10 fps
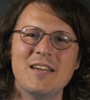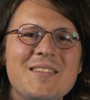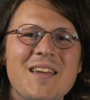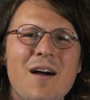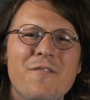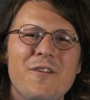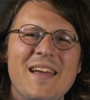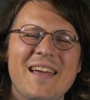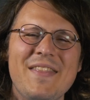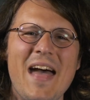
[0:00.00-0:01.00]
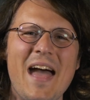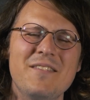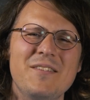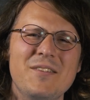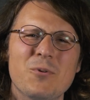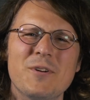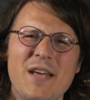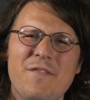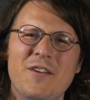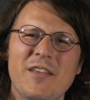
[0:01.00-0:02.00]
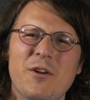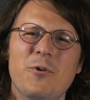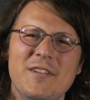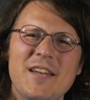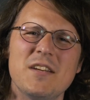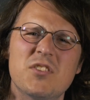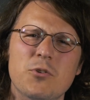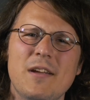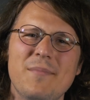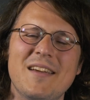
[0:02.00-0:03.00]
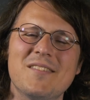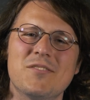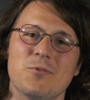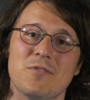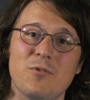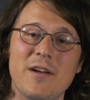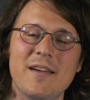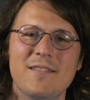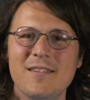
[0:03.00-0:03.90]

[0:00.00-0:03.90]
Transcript: It's comforting in that you're definitely going to die screaming sort of way.